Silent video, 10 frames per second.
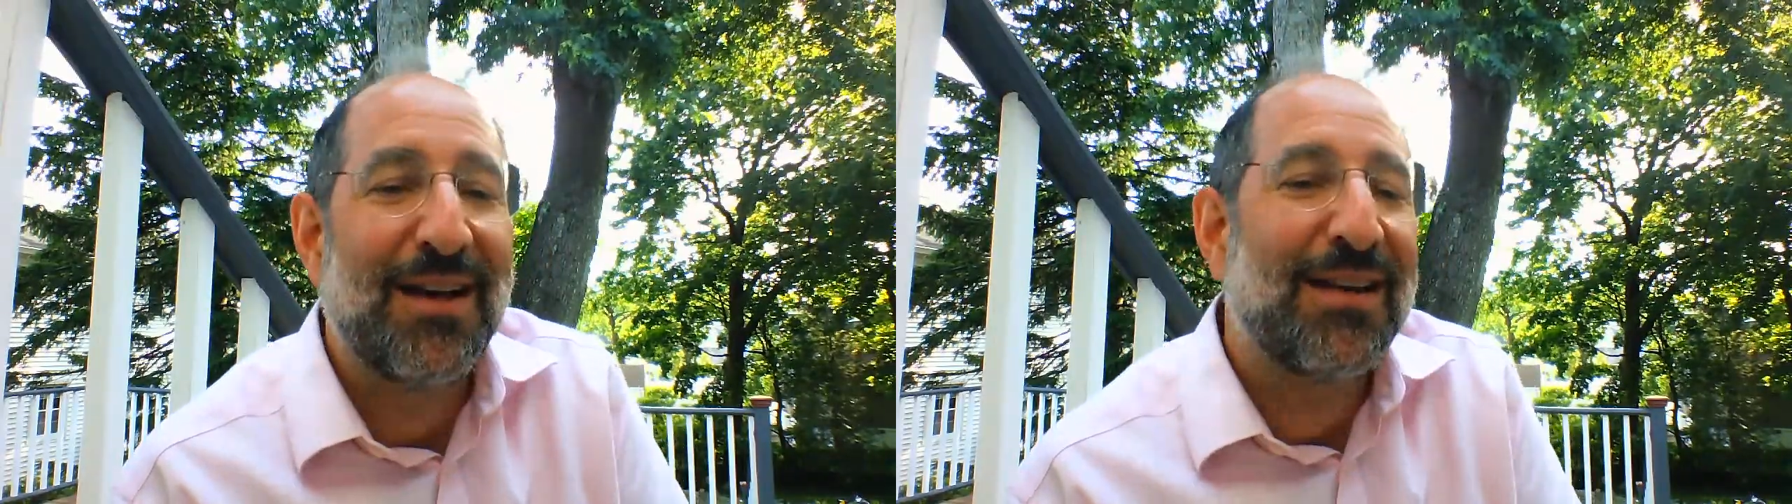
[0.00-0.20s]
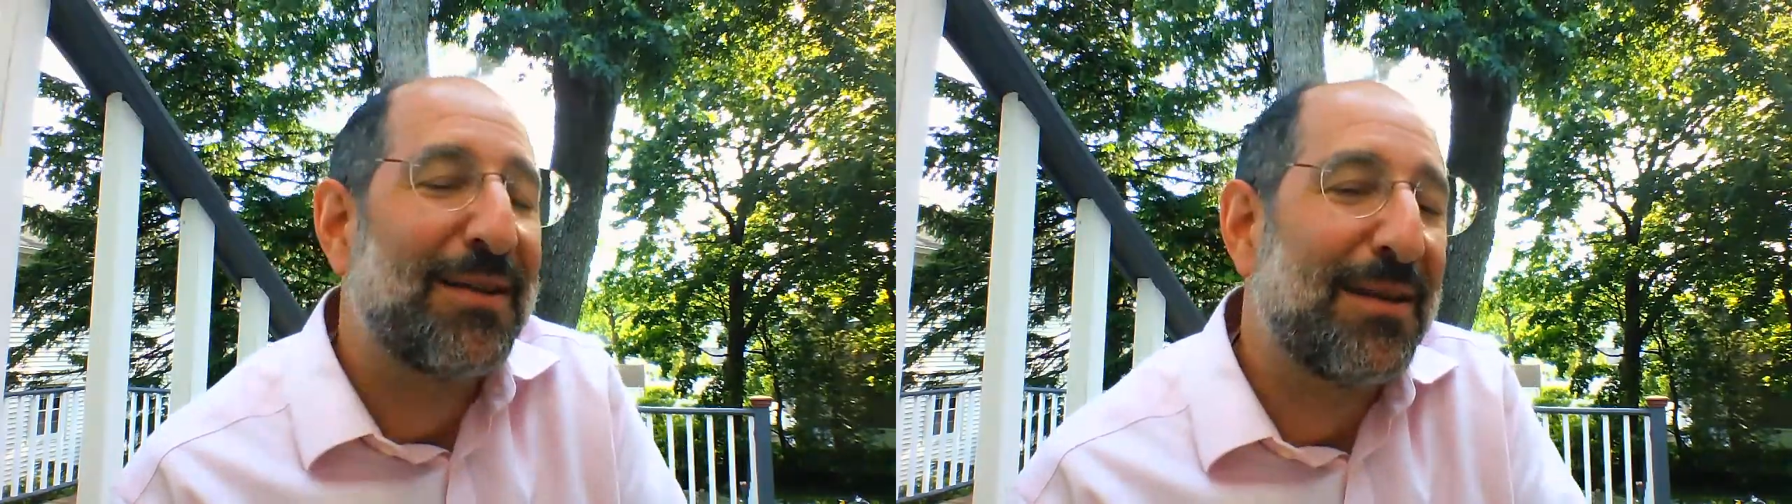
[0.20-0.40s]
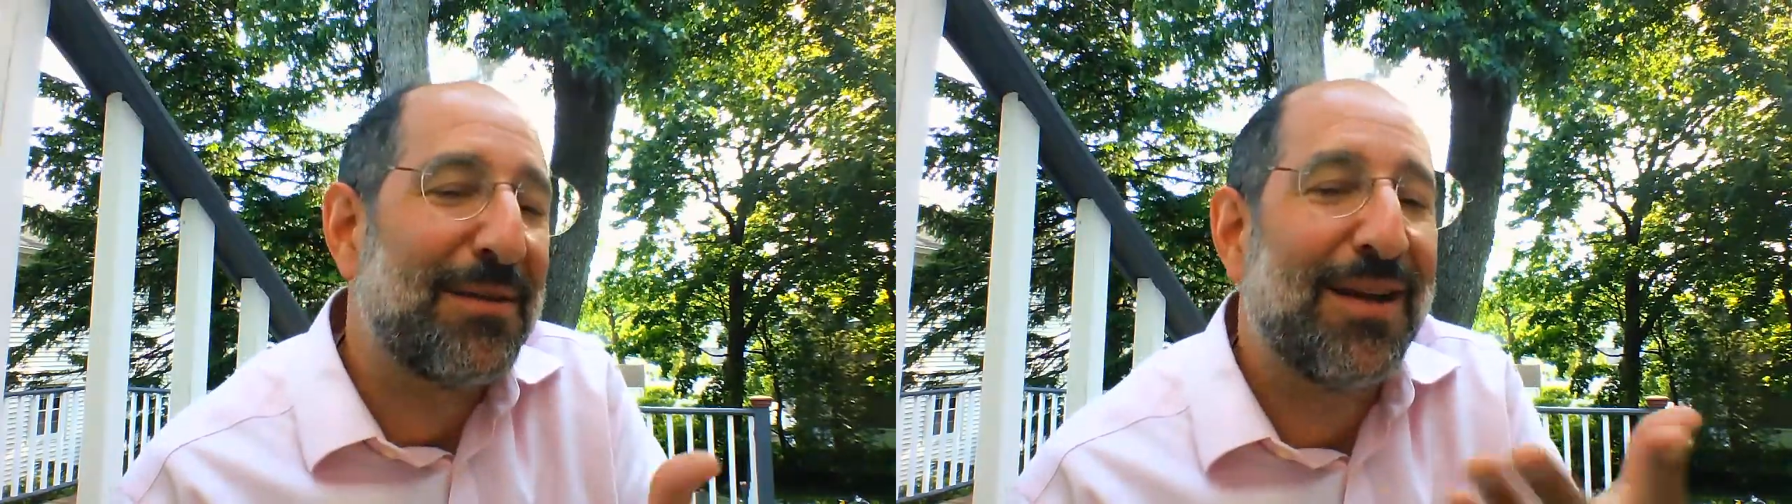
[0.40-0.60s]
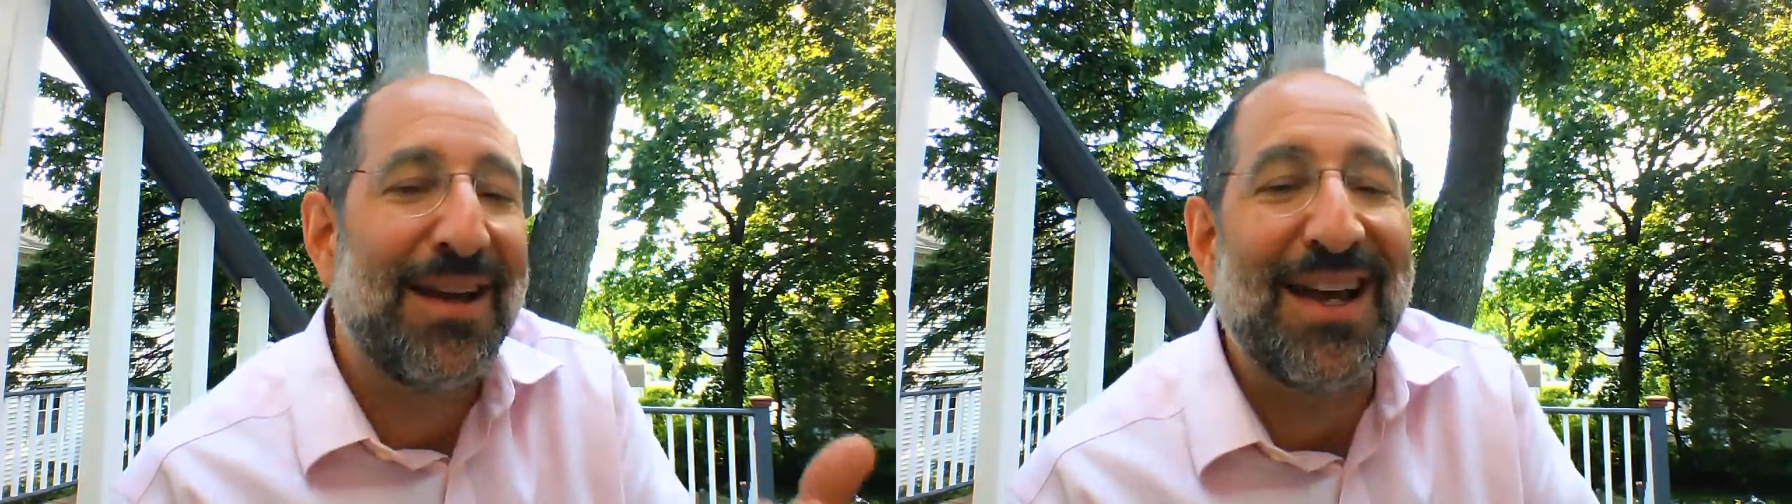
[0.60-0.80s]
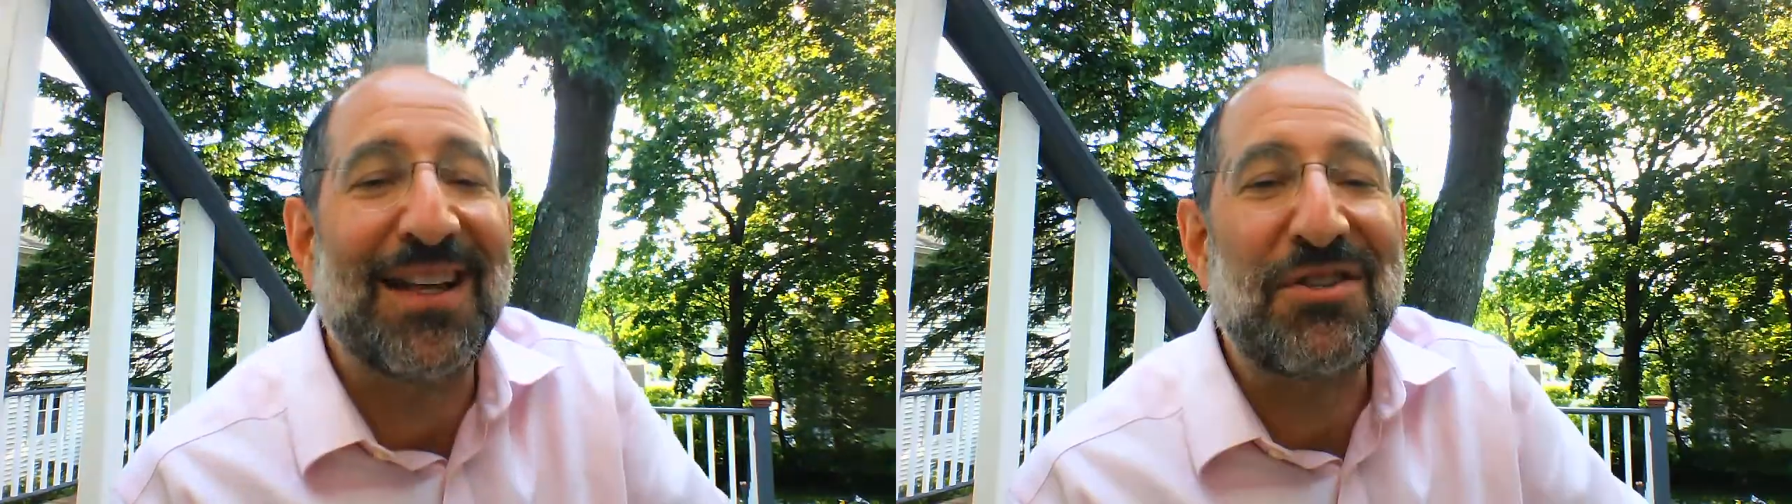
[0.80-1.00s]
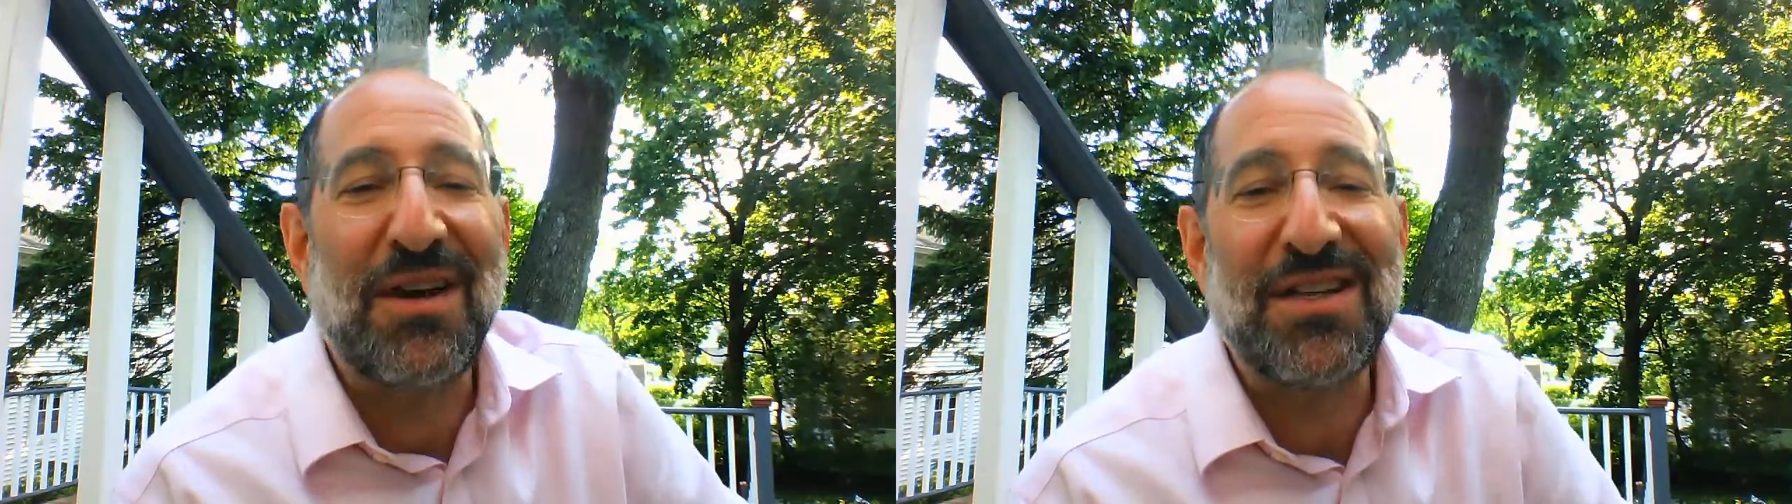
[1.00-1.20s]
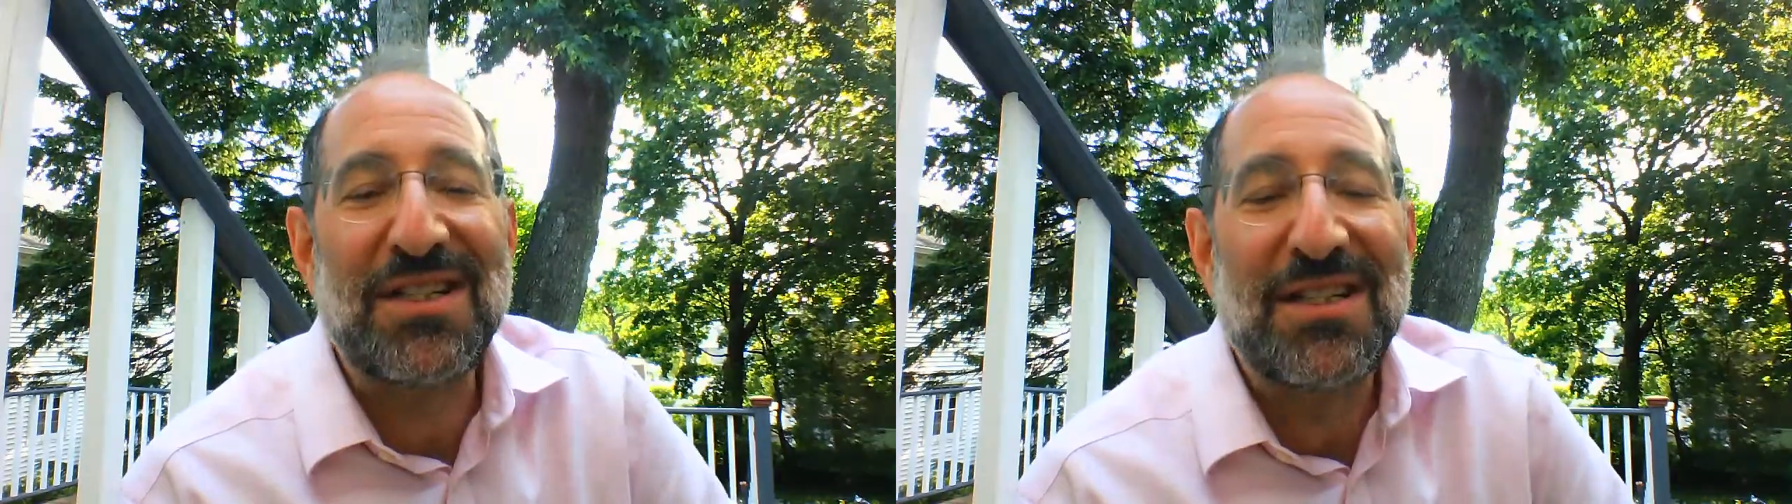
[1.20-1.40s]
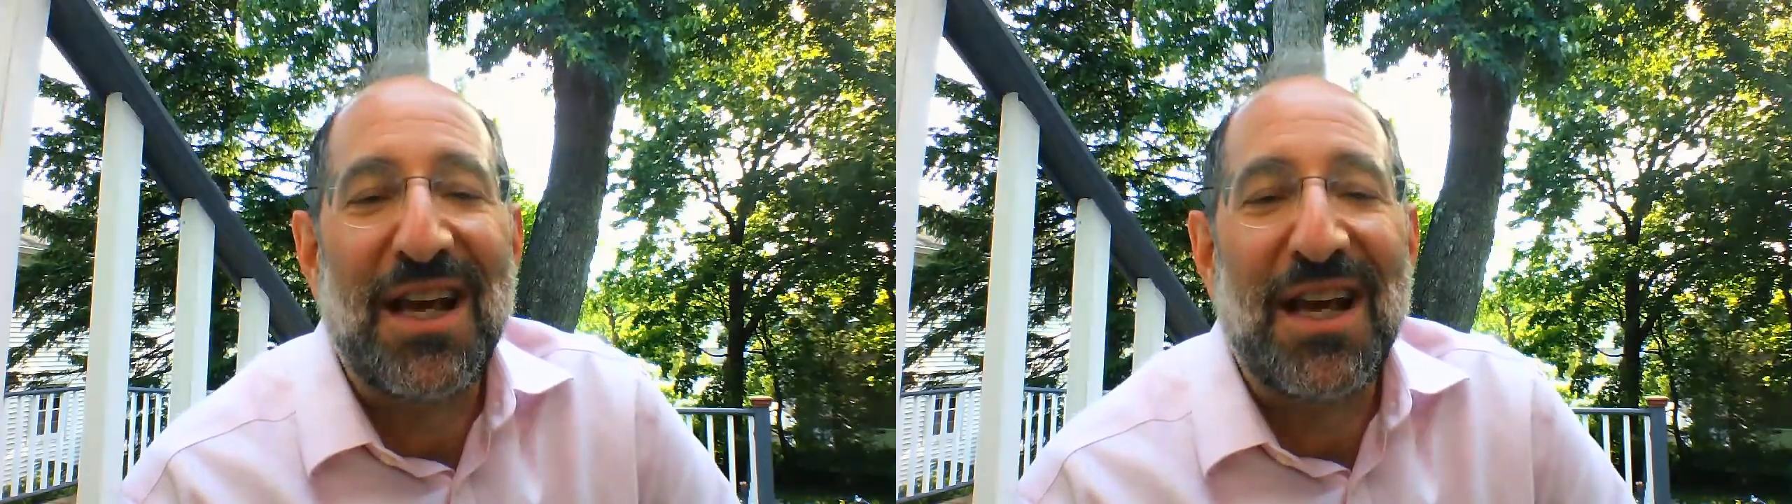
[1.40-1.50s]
the English translation